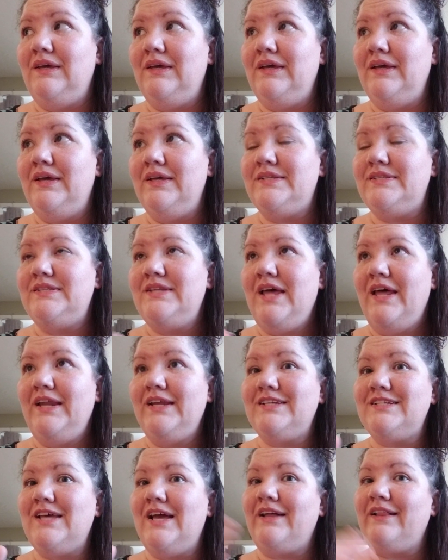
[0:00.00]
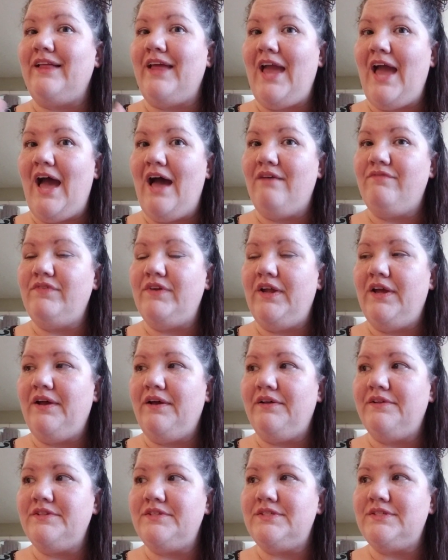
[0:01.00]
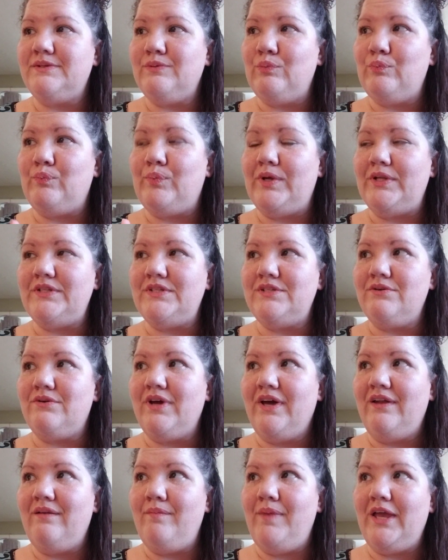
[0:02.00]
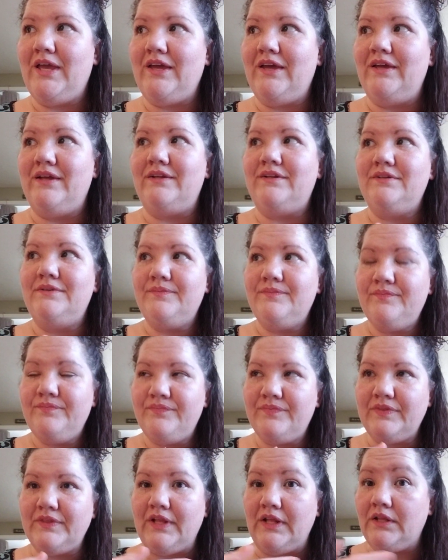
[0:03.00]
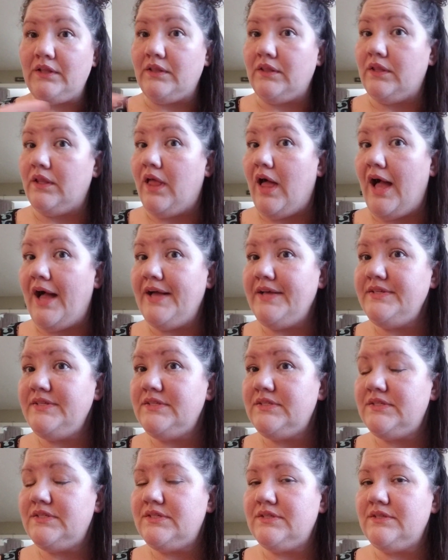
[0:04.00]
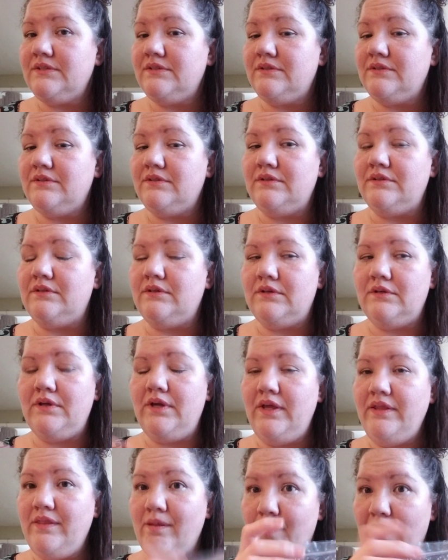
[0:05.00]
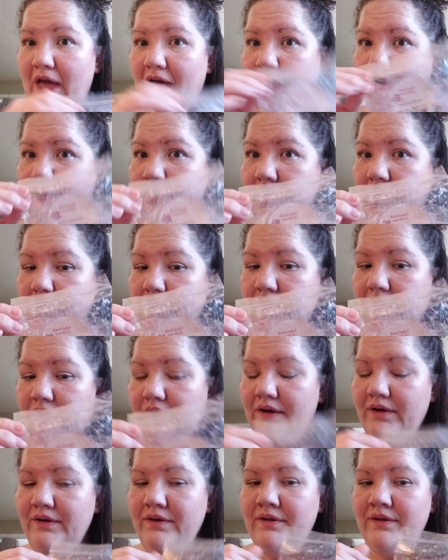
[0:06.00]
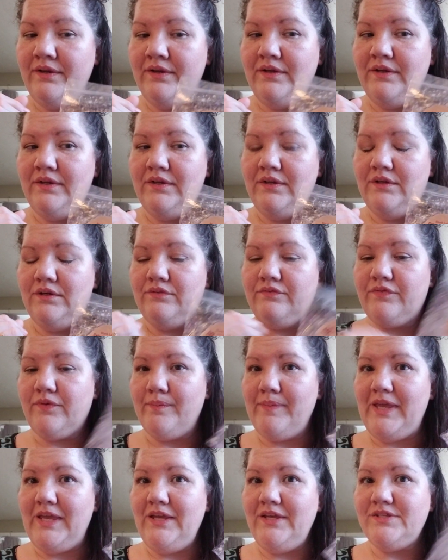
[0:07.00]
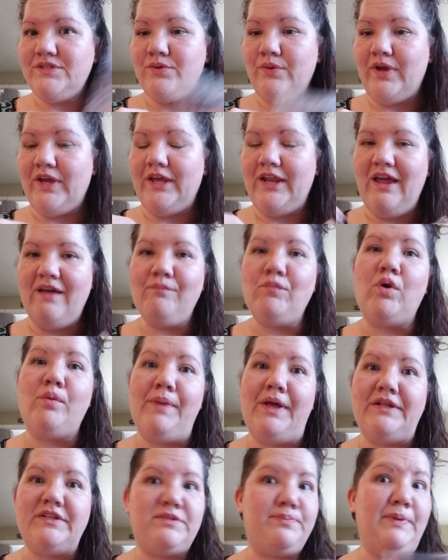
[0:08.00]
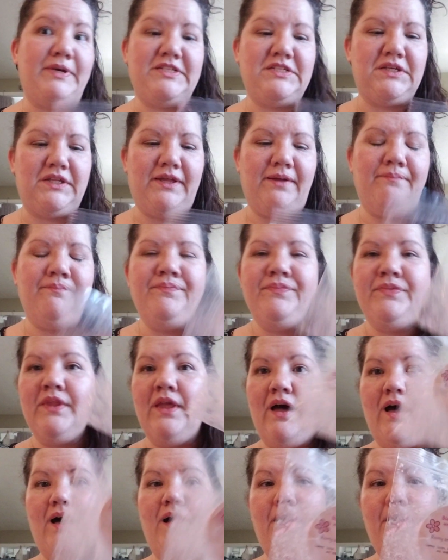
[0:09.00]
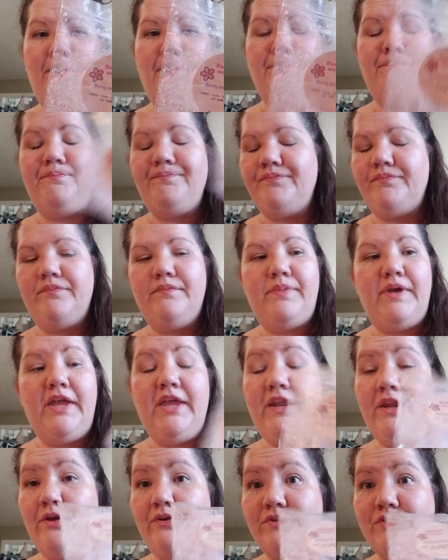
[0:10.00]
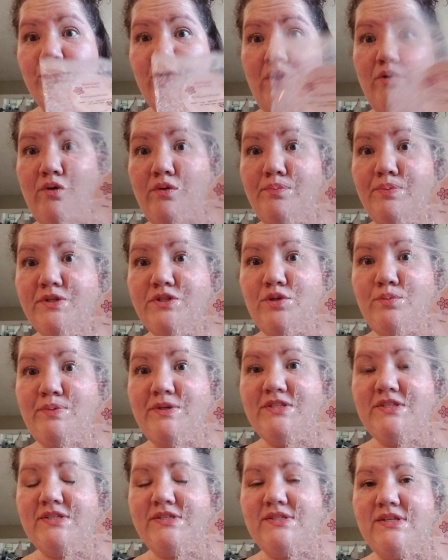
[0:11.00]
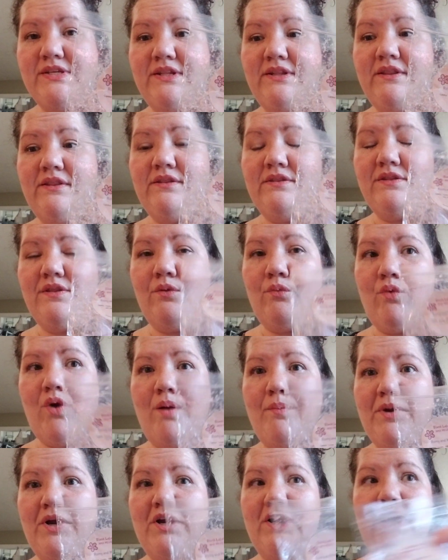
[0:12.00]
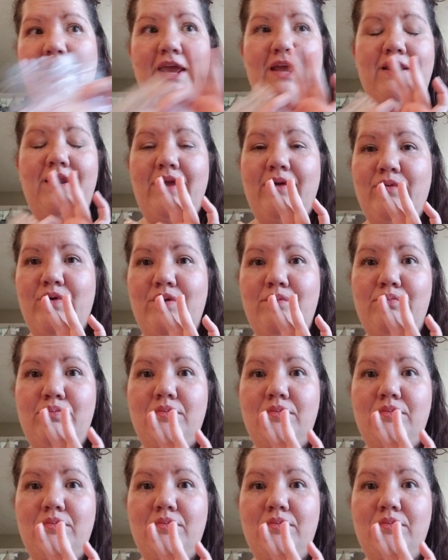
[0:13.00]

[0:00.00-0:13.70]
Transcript: it's not exactly half an ounce, but to kind of make it last in the bag longer for me so I can have more melts, basically. But anywho, so I would put 2 pieces in the warmer and it would